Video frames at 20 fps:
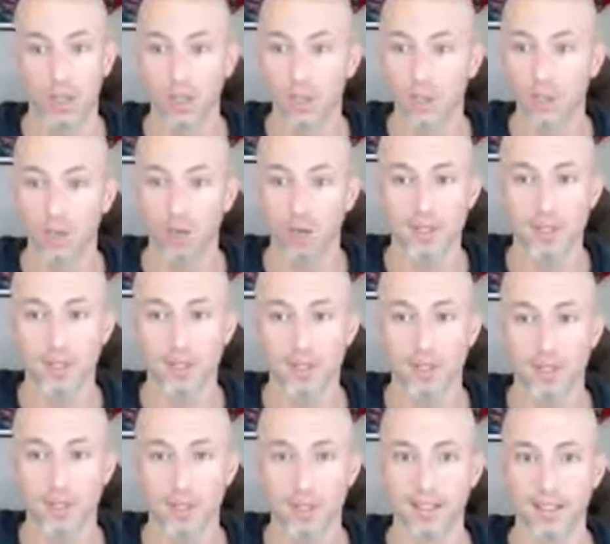up one side and
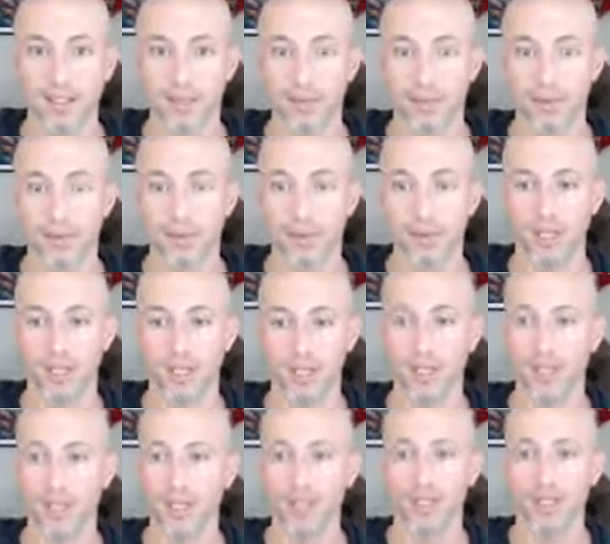down the other for being,
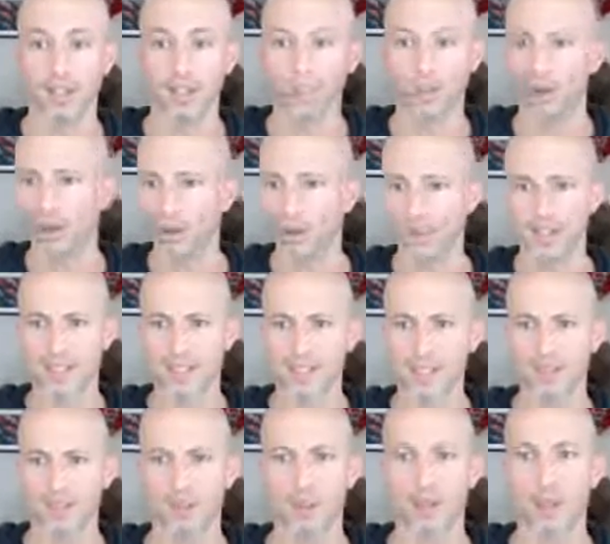you know, all this
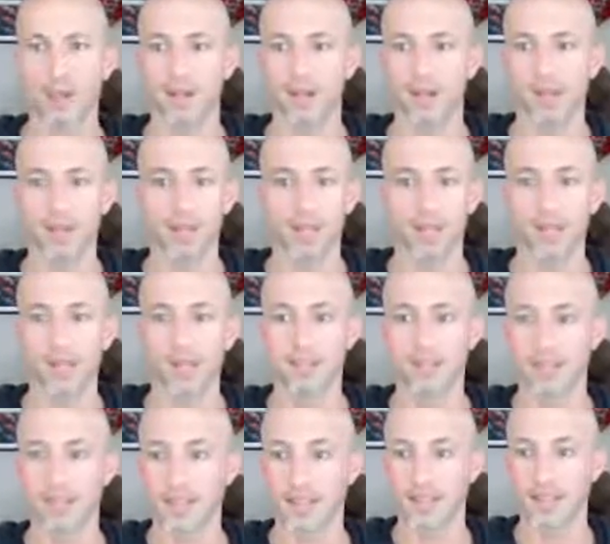stuff. But because
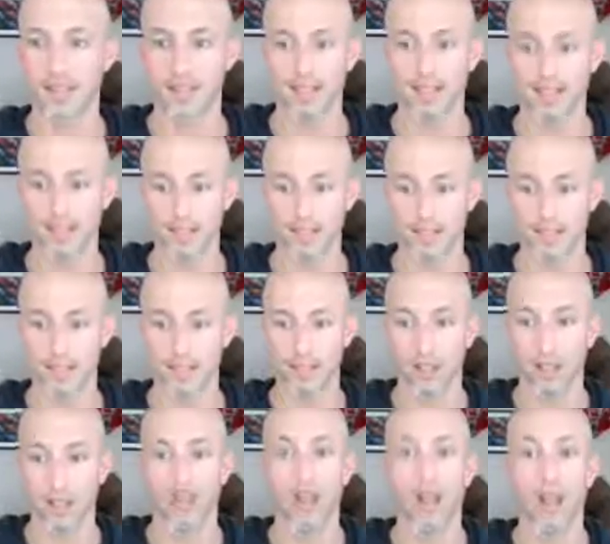somebody has
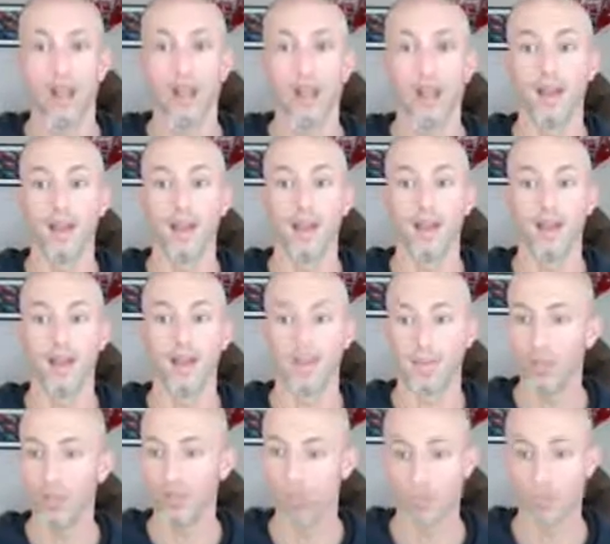
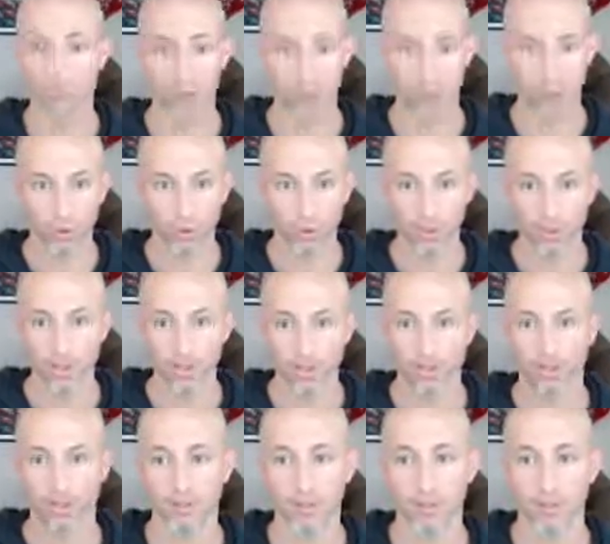appeal to authority
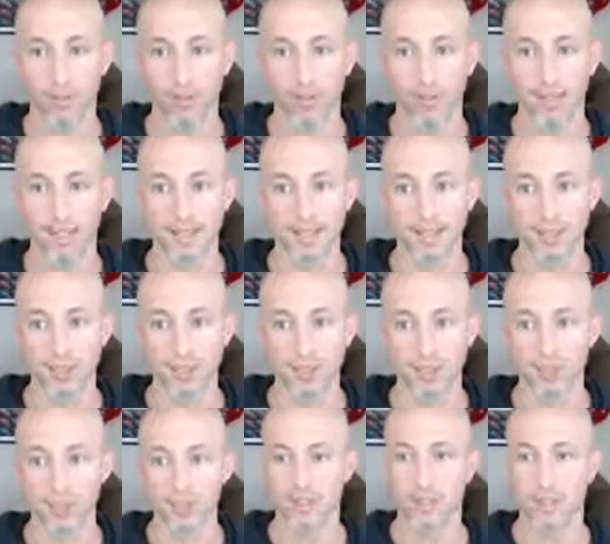from like
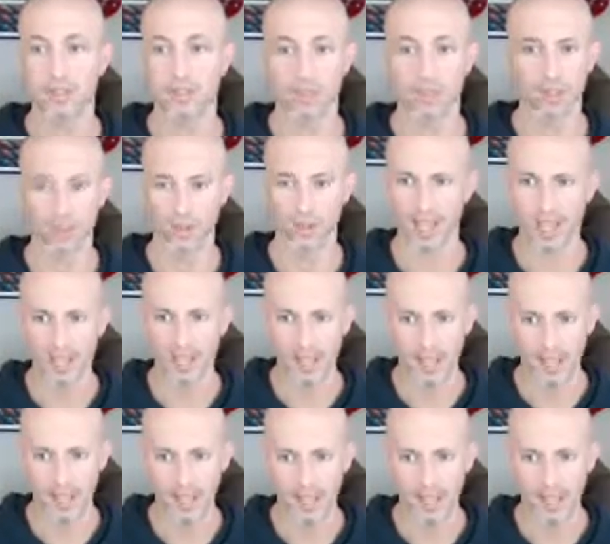institutions, this is okay.